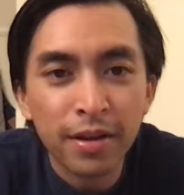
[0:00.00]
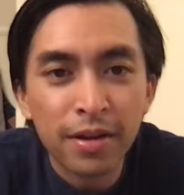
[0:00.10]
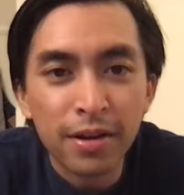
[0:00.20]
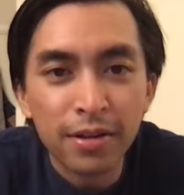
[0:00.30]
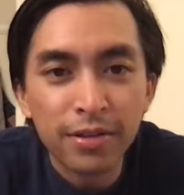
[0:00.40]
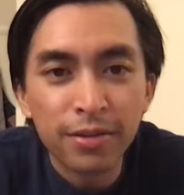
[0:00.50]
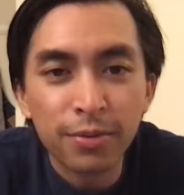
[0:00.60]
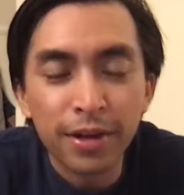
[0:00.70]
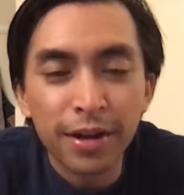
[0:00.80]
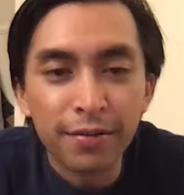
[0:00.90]
Also,
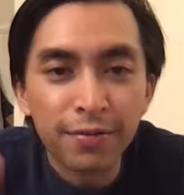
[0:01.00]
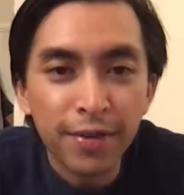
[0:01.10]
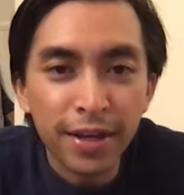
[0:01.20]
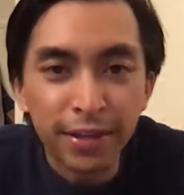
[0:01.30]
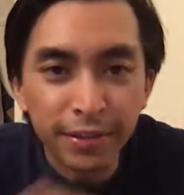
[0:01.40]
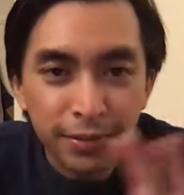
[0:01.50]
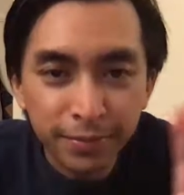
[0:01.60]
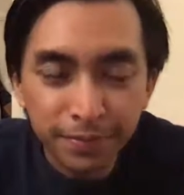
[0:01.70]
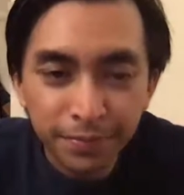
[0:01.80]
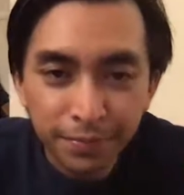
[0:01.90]
when I
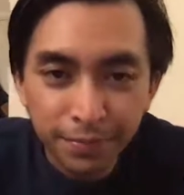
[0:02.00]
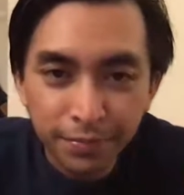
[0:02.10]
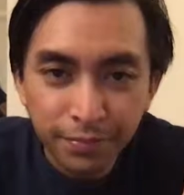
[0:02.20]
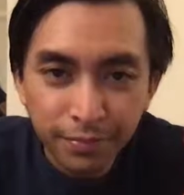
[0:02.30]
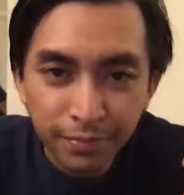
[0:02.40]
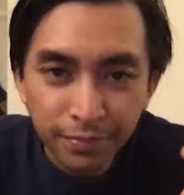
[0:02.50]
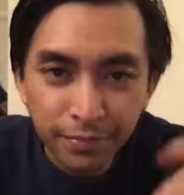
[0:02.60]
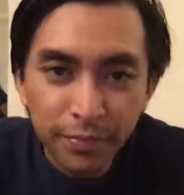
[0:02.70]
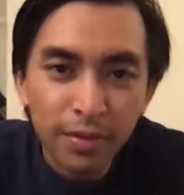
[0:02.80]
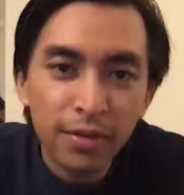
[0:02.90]
fail
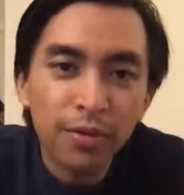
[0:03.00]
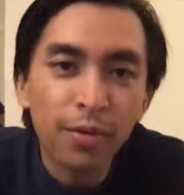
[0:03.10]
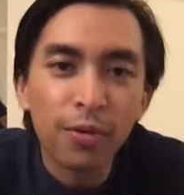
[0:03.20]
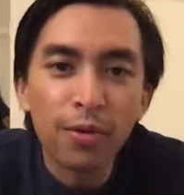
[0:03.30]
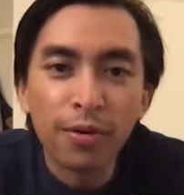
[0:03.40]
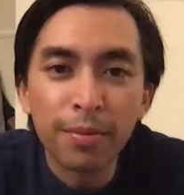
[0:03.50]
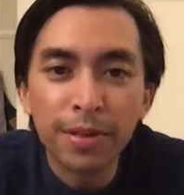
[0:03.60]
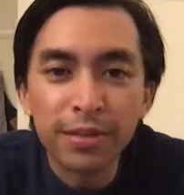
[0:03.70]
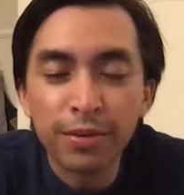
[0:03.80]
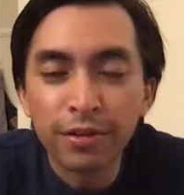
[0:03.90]
or
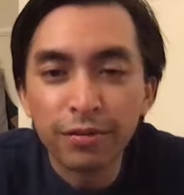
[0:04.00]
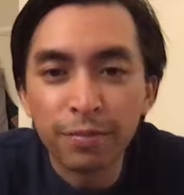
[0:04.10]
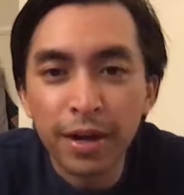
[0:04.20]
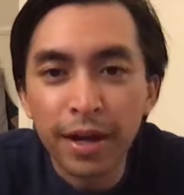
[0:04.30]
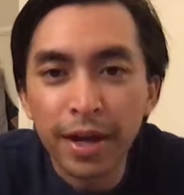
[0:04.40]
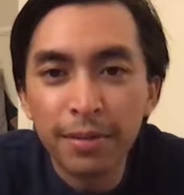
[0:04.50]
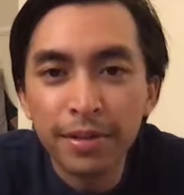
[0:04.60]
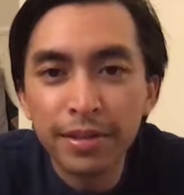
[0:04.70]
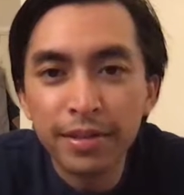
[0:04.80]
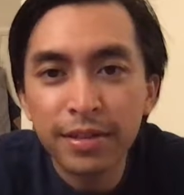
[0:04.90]
miss one of my
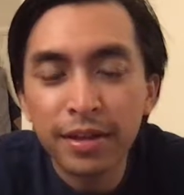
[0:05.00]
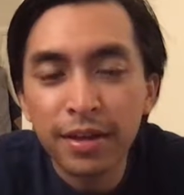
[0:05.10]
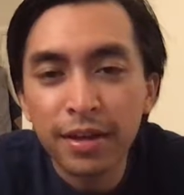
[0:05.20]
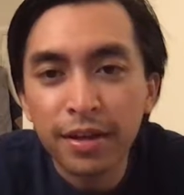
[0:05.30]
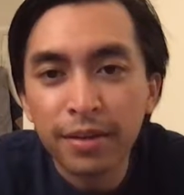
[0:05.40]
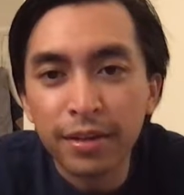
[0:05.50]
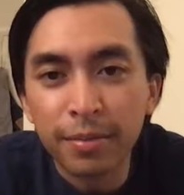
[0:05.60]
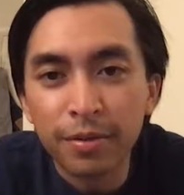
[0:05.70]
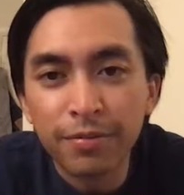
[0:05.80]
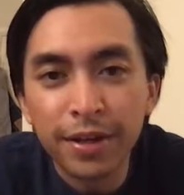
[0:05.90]
habits, the
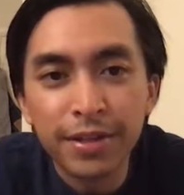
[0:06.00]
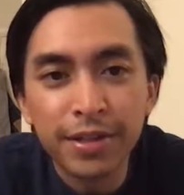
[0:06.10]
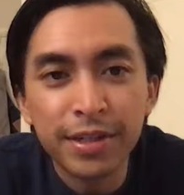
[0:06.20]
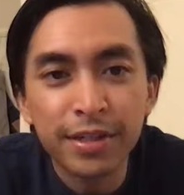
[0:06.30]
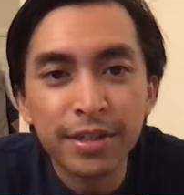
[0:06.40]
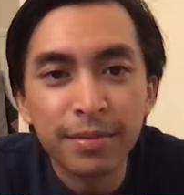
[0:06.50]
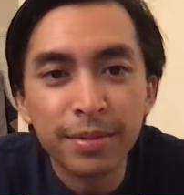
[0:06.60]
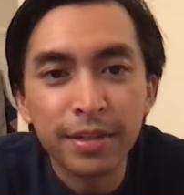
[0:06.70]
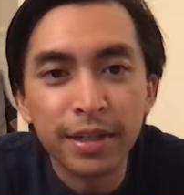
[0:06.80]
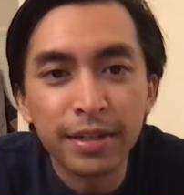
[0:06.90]
perfectionist in
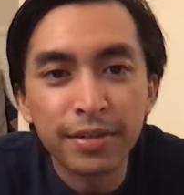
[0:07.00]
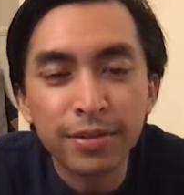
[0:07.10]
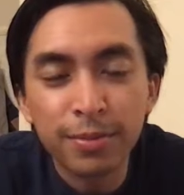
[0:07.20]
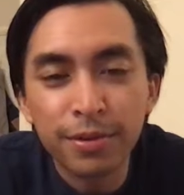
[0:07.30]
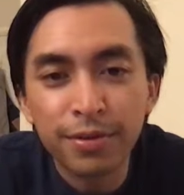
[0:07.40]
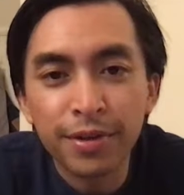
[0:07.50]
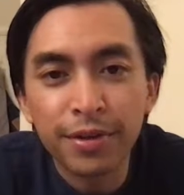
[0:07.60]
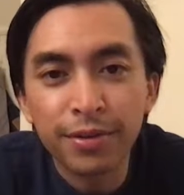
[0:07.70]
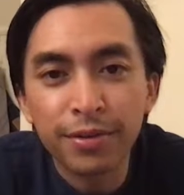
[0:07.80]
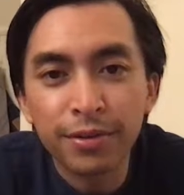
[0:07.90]
me gets super
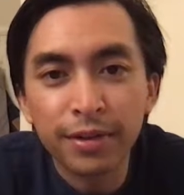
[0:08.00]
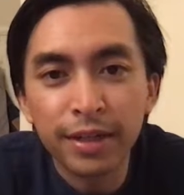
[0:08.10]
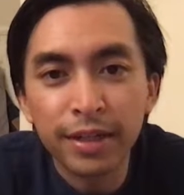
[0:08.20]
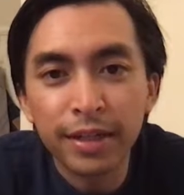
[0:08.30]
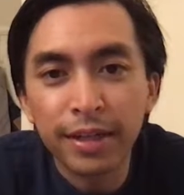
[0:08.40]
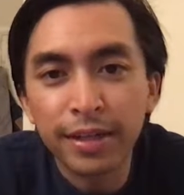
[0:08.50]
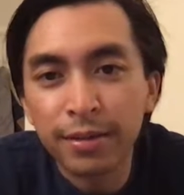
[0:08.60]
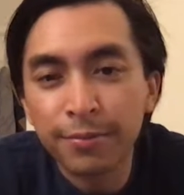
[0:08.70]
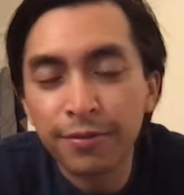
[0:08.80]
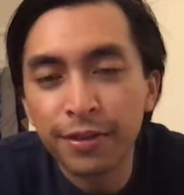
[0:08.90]
critical and I end
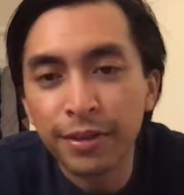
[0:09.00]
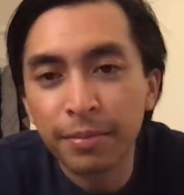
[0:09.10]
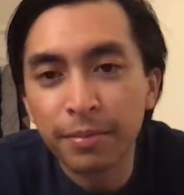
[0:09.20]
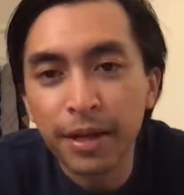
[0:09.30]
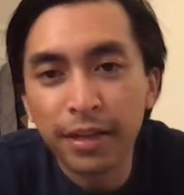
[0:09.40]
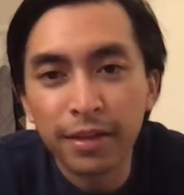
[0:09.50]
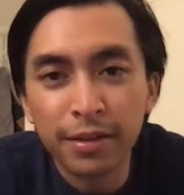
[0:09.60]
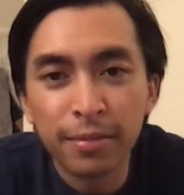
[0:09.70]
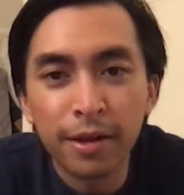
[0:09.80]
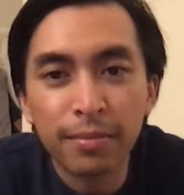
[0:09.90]
up feeling badly
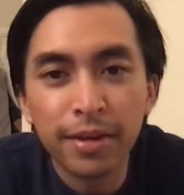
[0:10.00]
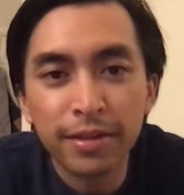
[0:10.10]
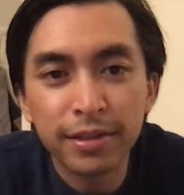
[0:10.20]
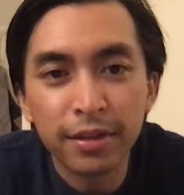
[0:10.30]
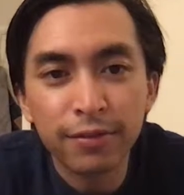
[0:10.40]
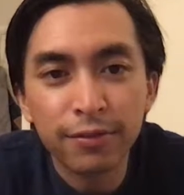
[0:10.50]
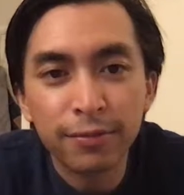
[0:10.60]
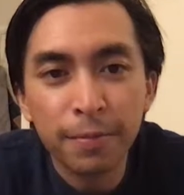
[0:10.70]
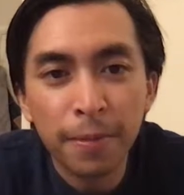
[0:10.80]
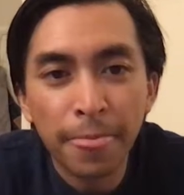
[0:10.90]
about myself.
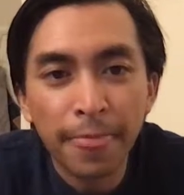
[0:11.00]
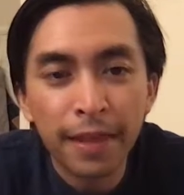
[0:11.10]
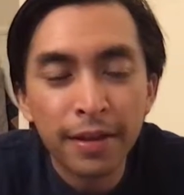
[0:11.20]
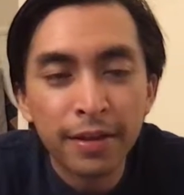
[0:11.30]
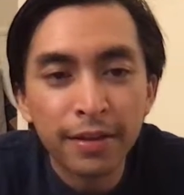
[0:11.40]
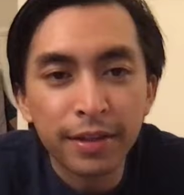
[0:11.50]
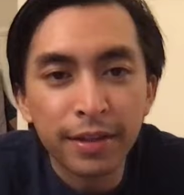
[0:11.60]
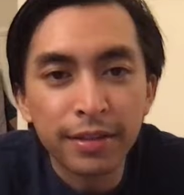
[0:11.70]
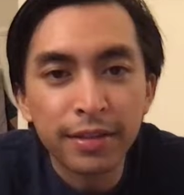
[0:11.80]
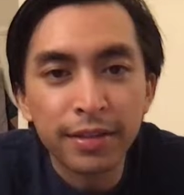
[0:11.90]
Then
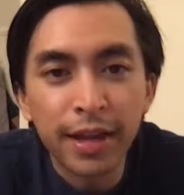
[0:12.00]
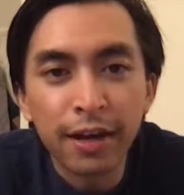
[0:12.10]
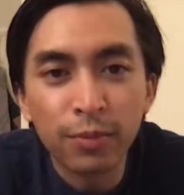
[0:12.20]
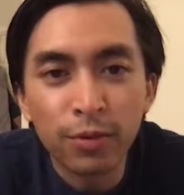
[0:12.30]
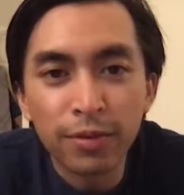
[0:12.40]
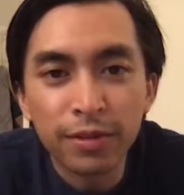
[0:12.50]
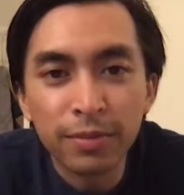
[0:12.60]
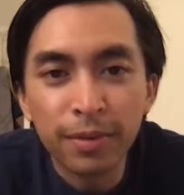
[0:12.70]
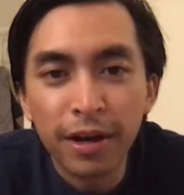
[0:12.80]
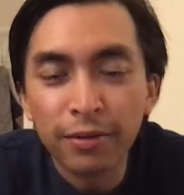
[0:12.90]
it's a downward
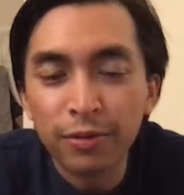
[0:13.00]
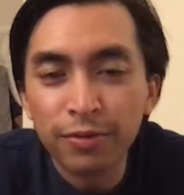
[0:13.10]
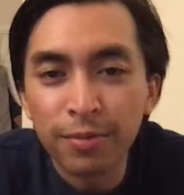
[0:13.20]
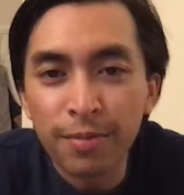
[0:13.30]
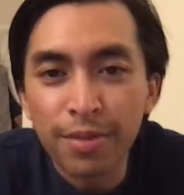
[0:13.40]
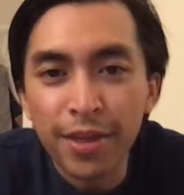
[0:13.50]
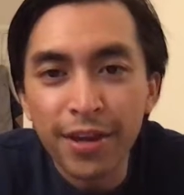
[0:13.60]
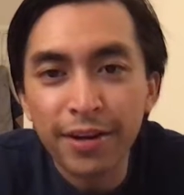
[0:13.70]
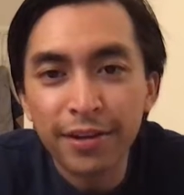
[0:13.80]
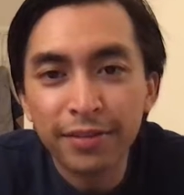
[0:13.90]
spiral from
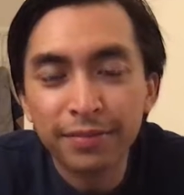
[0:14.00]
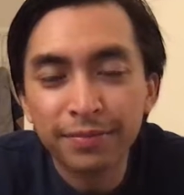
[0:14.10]
there.